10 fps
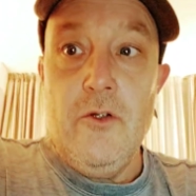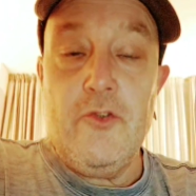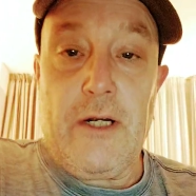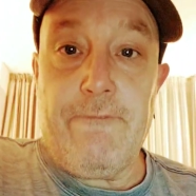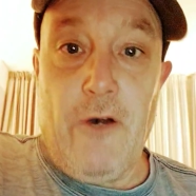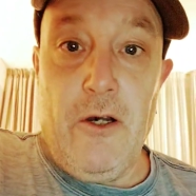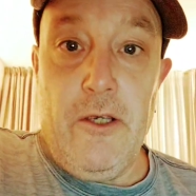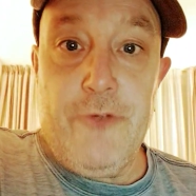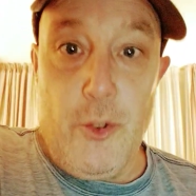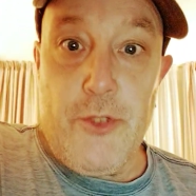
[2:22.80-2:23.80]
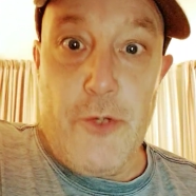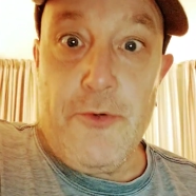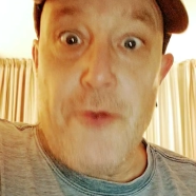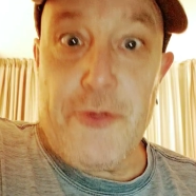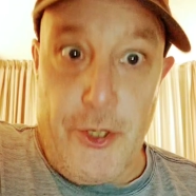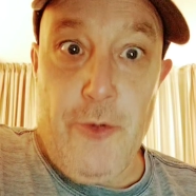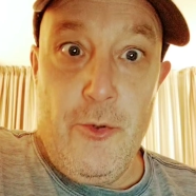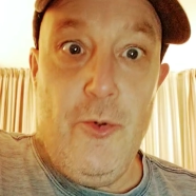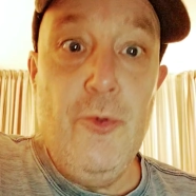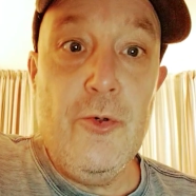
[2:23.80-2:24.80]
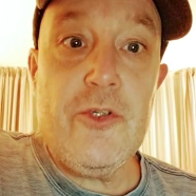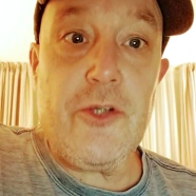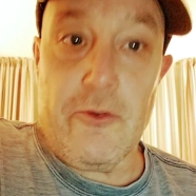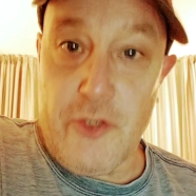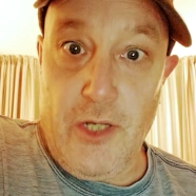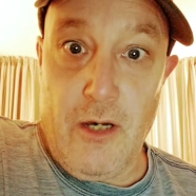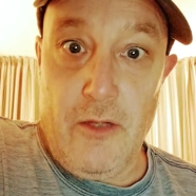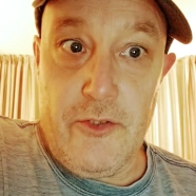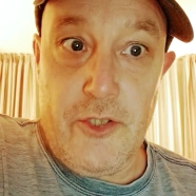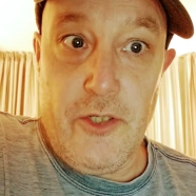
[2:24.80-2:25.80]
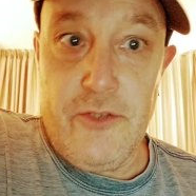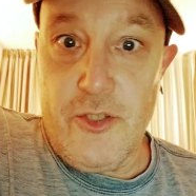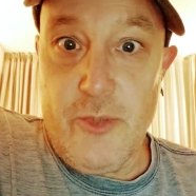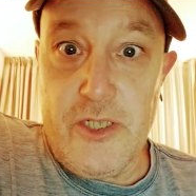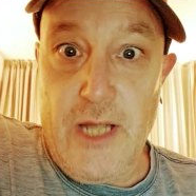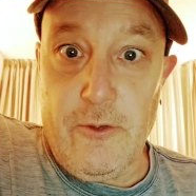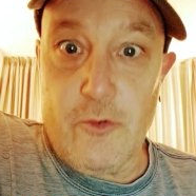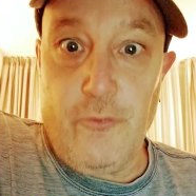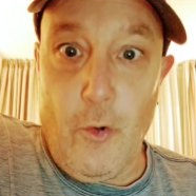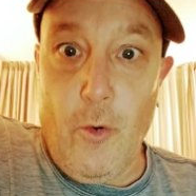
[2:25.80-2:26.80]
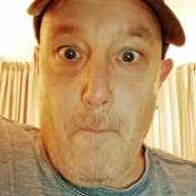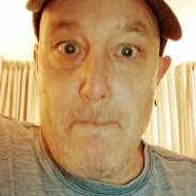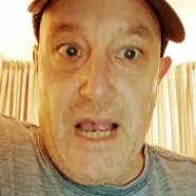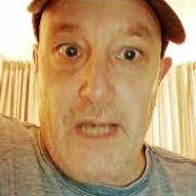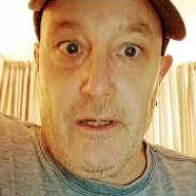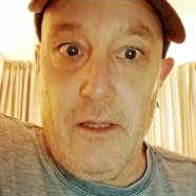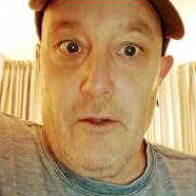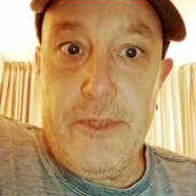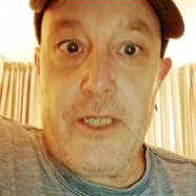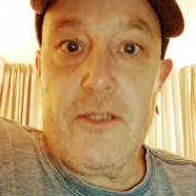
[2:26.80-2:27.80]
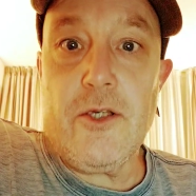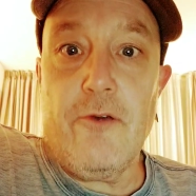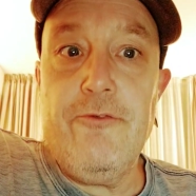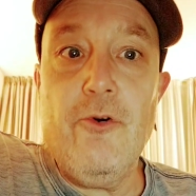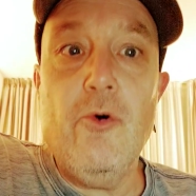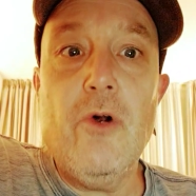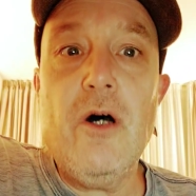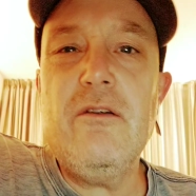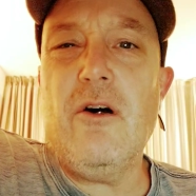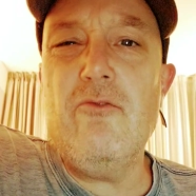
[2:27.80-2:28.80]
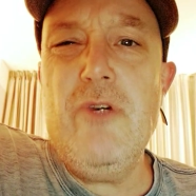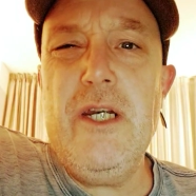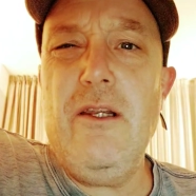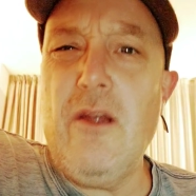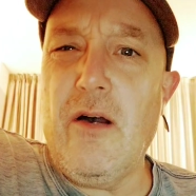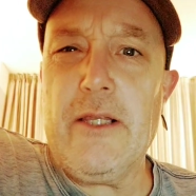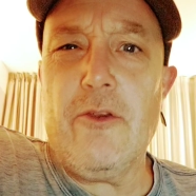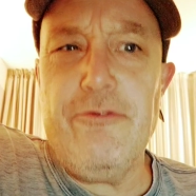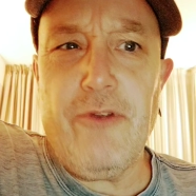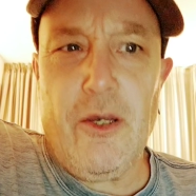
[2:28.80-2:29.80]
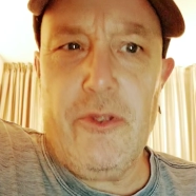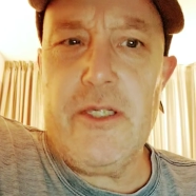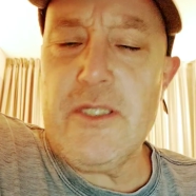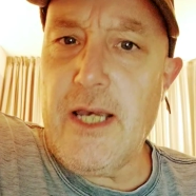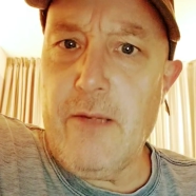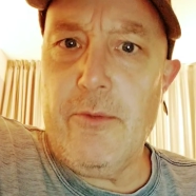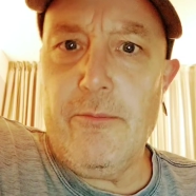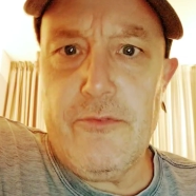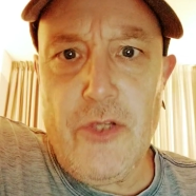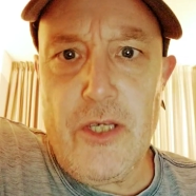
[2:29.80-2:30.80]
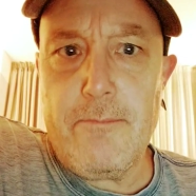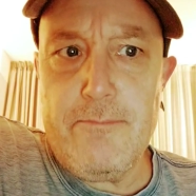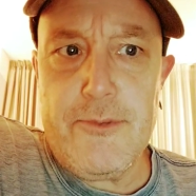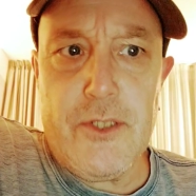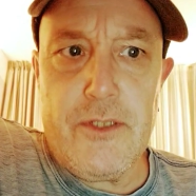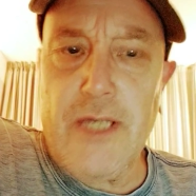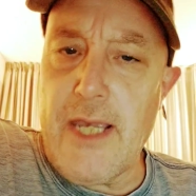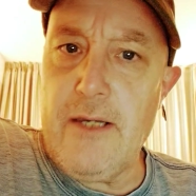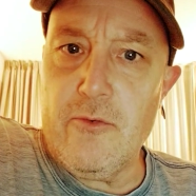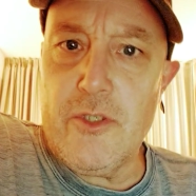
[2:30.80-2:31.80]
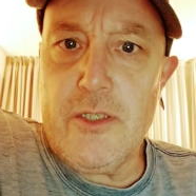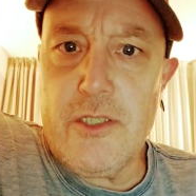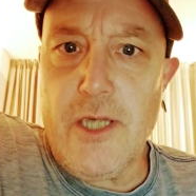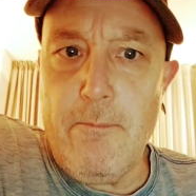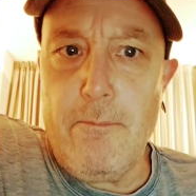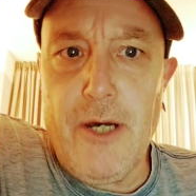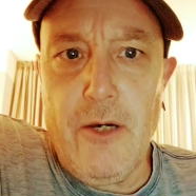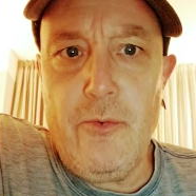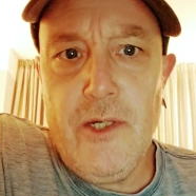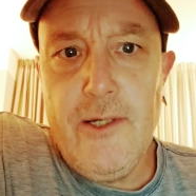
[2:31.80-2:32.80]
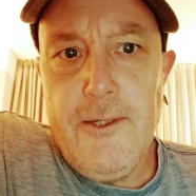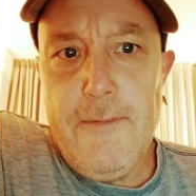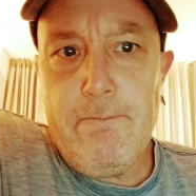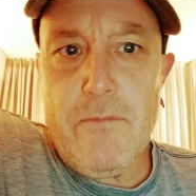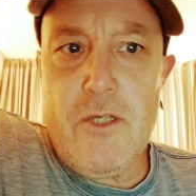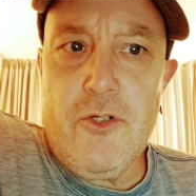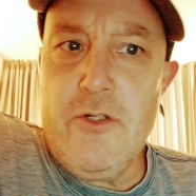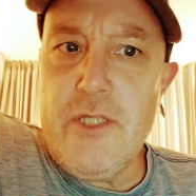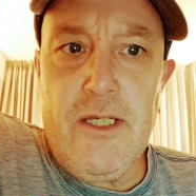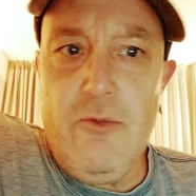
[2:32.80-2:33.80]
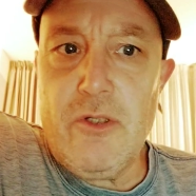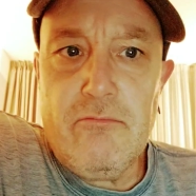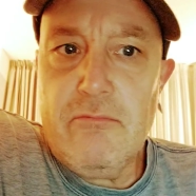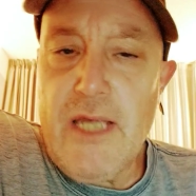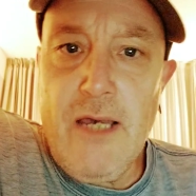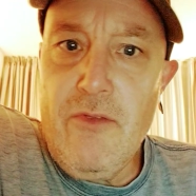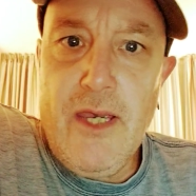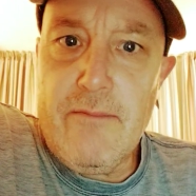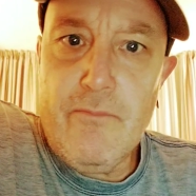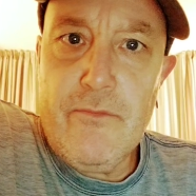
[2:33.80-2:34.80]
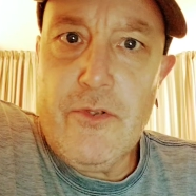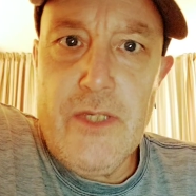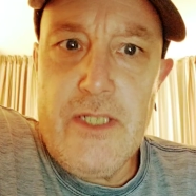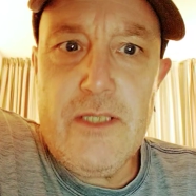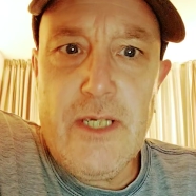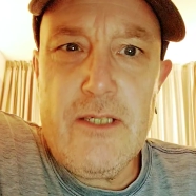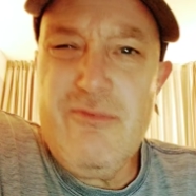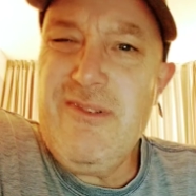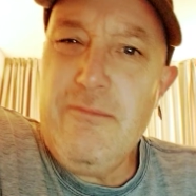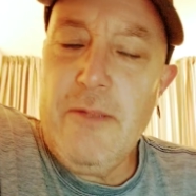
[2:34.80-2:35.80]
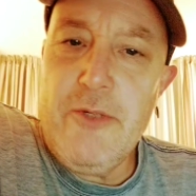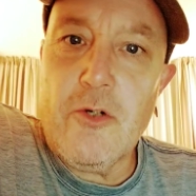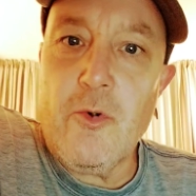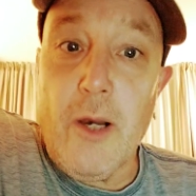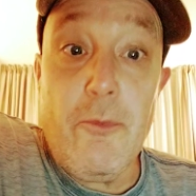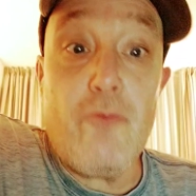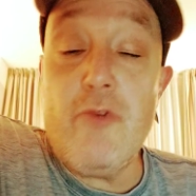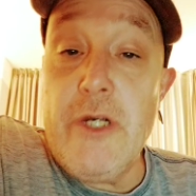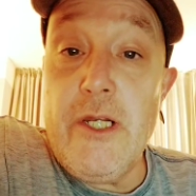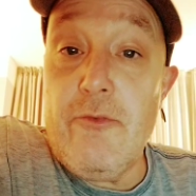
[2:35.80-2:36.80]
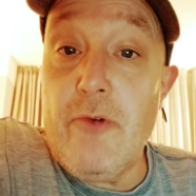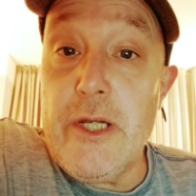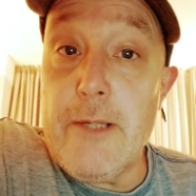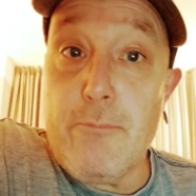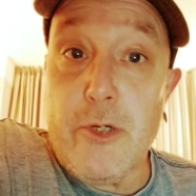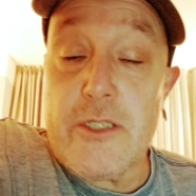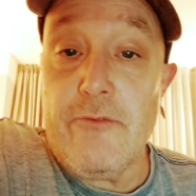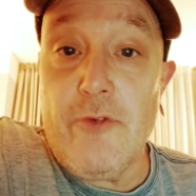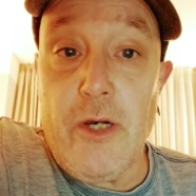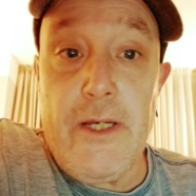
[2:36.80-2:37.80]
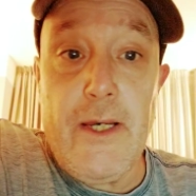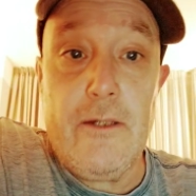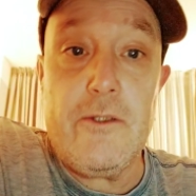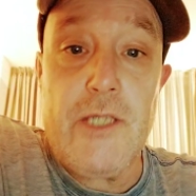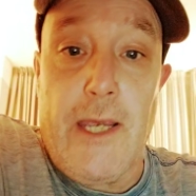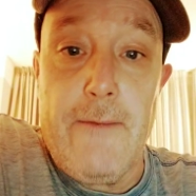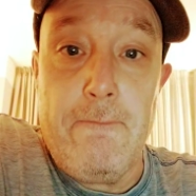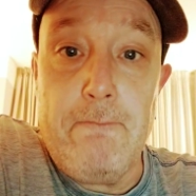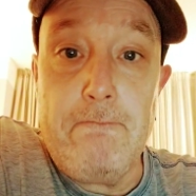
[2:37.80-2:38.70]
Track 5, QQQQ, slow start that turns into a dance floor banger, the biggest so far. I really like the flow of this album, the ups and downs in tempo. As good as anyone out there to these ears. Well, maybe not quite, but really, really impressive. 9 out of 10.